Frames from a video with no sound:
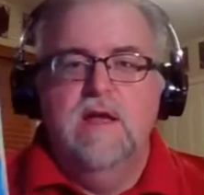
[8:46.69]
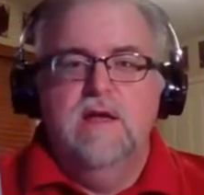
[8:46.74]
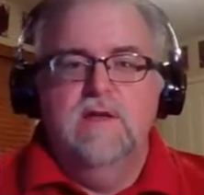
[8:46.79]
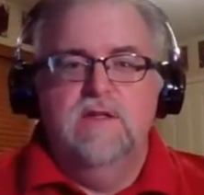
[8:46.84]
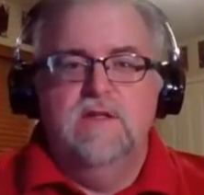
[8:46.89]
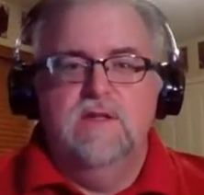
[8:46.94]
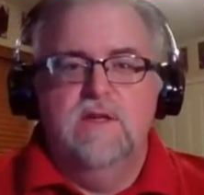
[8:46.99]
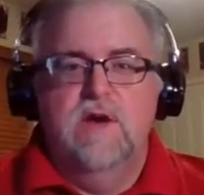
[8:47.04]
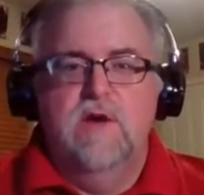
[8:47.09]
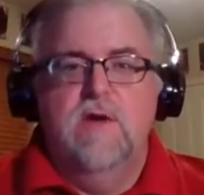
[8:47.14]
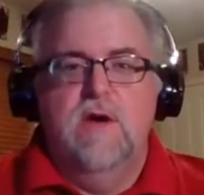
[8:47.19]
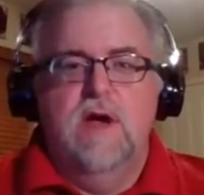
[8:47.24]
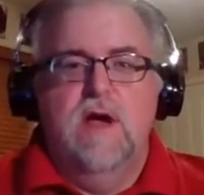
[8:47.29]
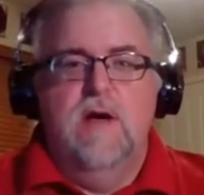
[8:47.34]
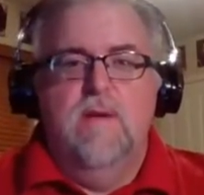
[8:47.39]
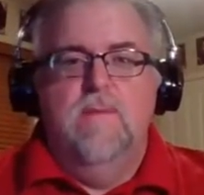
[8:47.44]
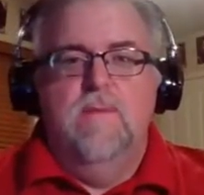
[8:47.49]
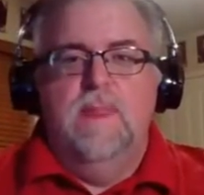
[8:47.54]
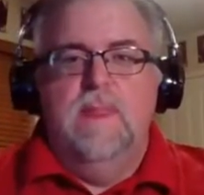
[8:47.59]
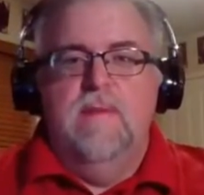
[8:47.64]

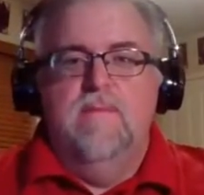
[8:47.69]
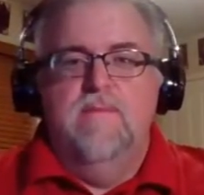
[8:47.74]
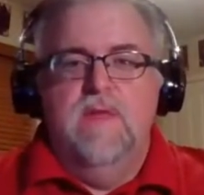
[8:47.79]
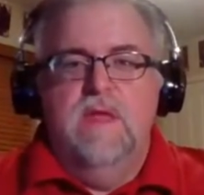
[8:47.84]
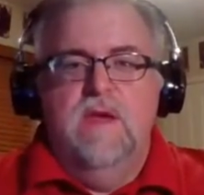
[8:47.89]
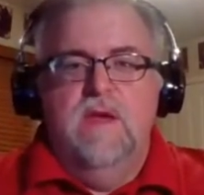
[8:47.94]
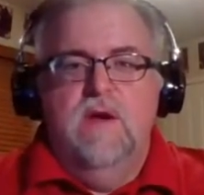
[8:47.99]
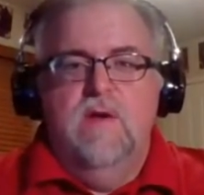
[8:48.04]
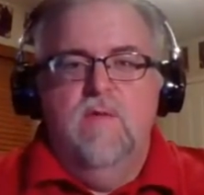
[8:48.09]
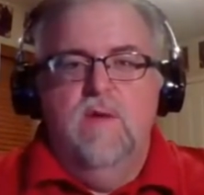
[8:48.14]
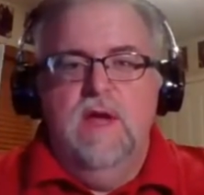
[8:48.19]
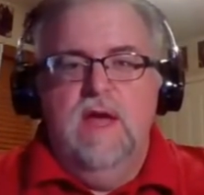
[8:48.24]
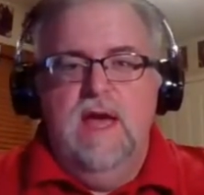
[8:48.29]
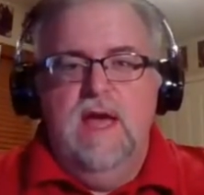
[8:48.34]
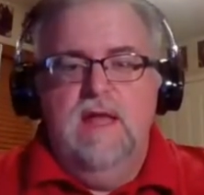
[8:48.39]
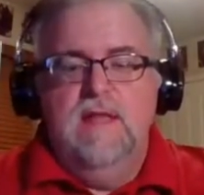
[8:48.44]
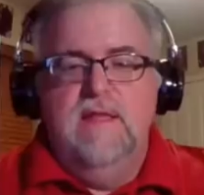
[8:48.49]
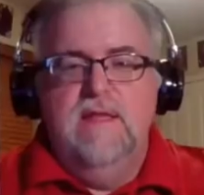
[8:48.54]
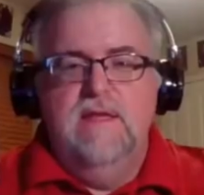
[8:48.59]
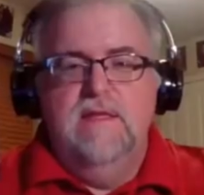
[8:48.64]
So we
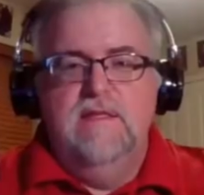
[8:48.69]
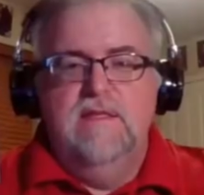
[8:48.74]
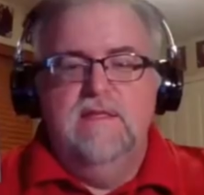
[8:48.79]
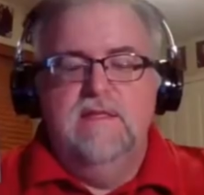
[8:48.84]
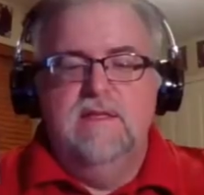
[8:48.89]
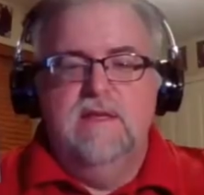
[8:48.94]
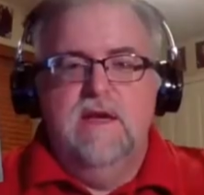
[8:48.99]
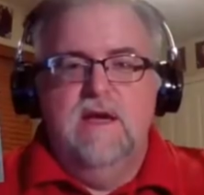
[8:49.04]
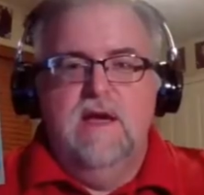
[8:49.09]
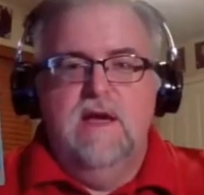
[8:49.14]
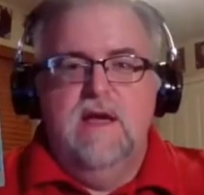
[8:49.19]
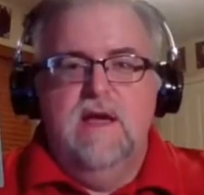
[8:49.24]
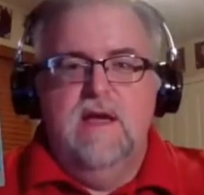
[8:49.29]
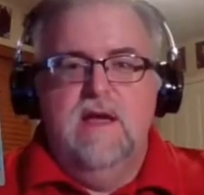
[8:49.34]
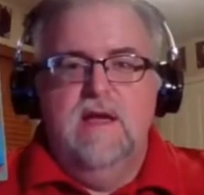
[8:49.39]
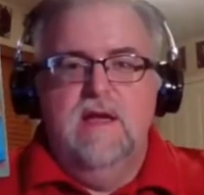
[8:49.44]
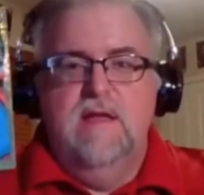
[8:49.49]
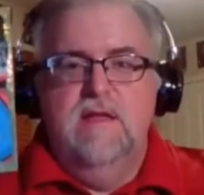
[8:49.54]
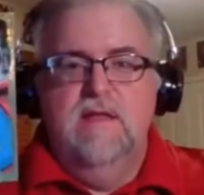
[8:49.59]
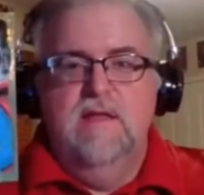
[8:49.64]
had this.
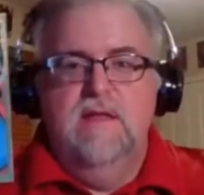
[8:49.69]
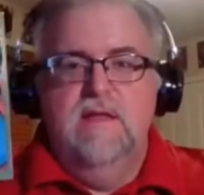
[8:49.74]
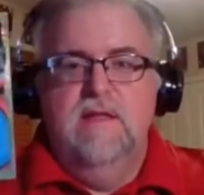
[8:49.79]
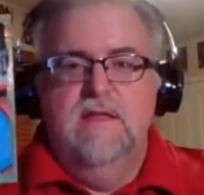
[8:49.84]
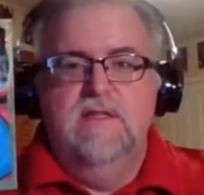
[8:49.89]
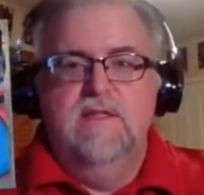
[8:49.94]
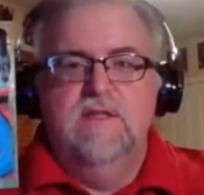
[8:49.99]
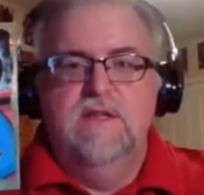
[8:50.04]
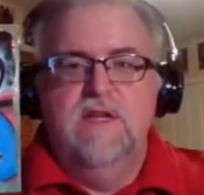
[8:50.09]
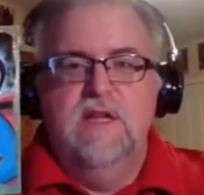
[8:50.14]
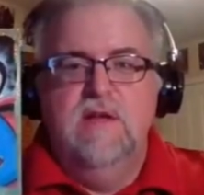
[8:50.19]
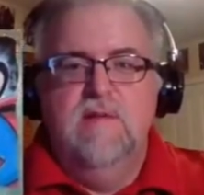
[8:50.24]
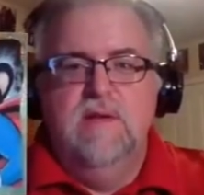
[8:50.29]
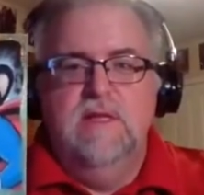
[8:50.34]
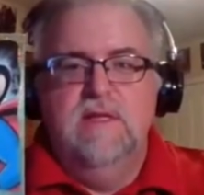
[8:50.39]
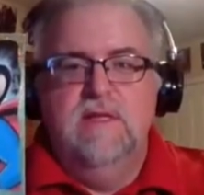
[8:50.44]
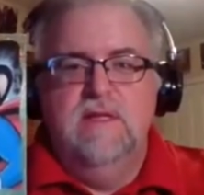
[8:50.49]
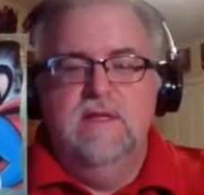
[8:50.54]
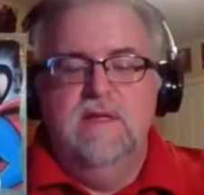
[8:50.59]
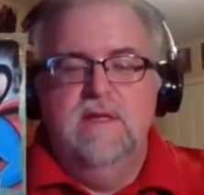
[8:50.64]
This is going to be
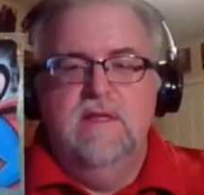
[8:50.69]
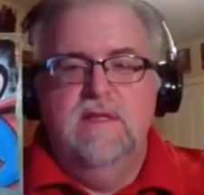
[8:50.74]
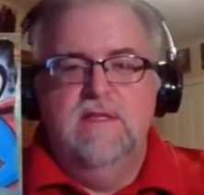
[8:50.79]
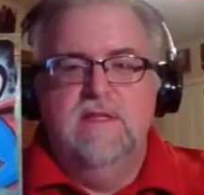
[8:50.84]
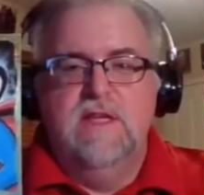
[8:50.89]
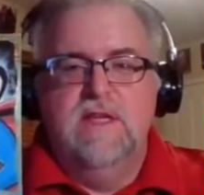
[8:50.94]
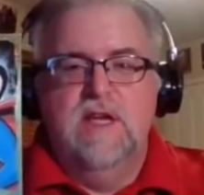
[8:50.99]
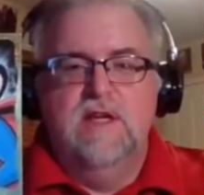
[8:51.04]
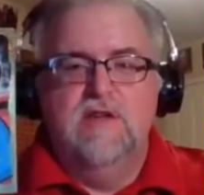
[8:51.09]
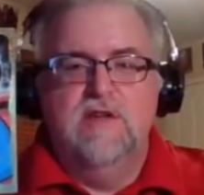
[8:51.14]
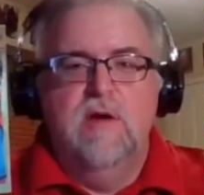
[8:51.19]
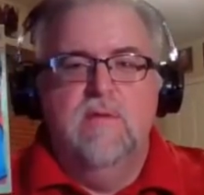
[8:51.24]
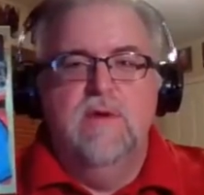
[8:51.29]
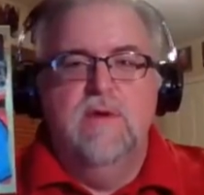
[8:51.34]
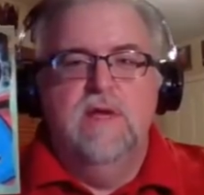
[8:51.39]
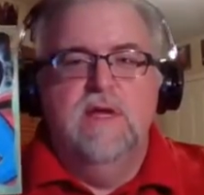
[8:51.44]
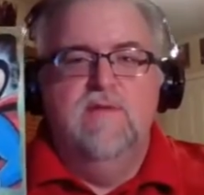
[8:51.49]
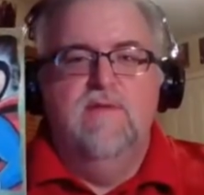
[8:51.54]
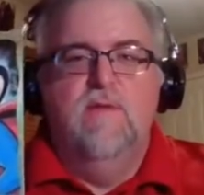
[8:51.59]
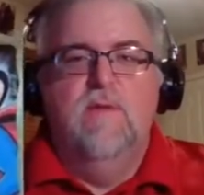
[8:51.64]
the sketch card we
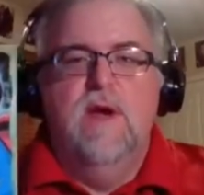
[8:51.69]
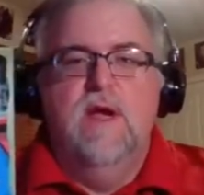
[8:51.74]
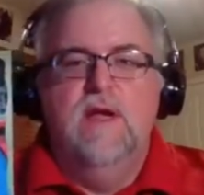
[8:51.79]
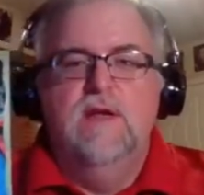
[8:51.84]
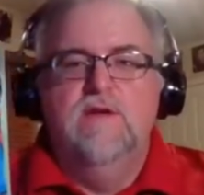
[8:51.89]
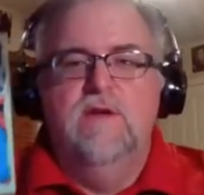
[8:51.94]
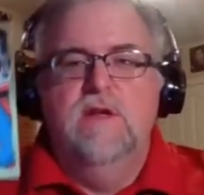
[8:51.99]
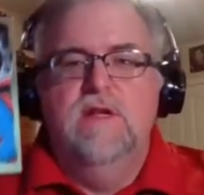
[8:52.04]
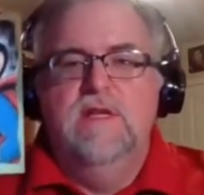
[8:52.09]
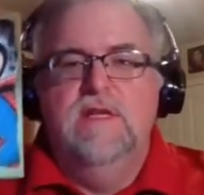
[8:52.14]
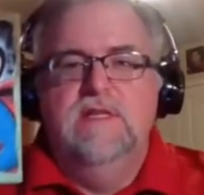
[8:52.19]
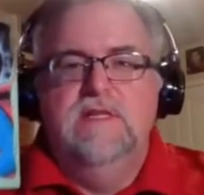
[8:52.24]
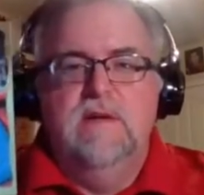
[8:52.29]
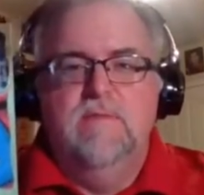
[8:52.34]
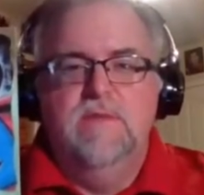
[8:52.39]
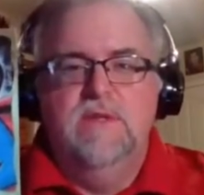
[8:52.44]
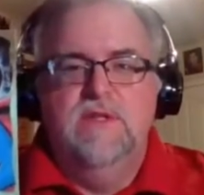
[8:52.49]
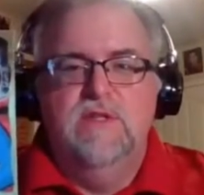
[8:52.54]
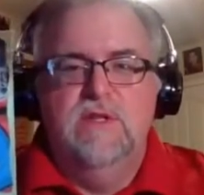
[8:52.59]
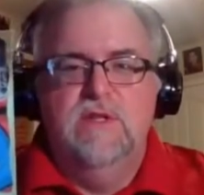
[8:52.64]
give away during this
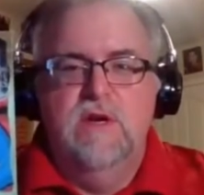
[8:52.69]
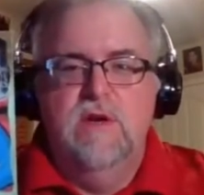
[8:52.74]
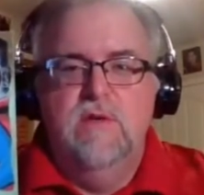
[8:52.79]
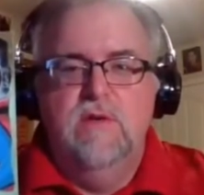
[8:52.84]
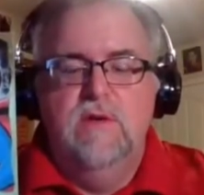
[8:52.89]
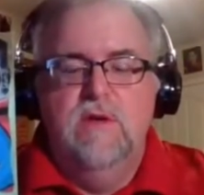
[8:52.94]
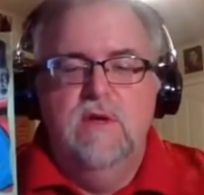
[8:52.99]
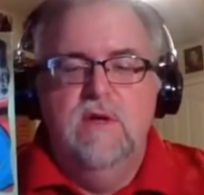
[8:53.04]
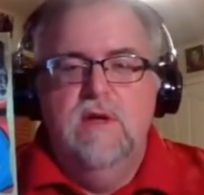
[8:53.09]
episode.